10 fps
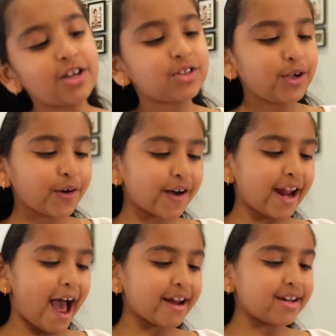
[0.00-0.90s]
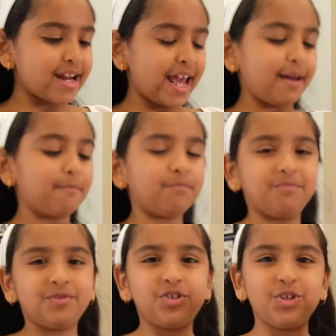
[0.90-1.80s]
So you can add a name
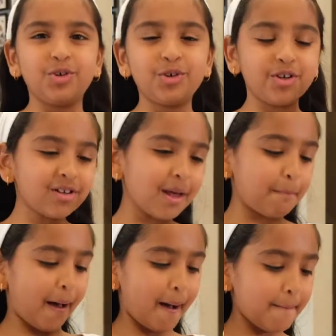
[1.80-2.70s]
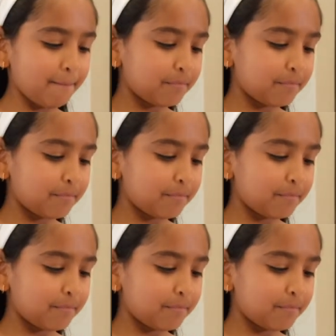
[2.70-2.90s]
to your lip balm.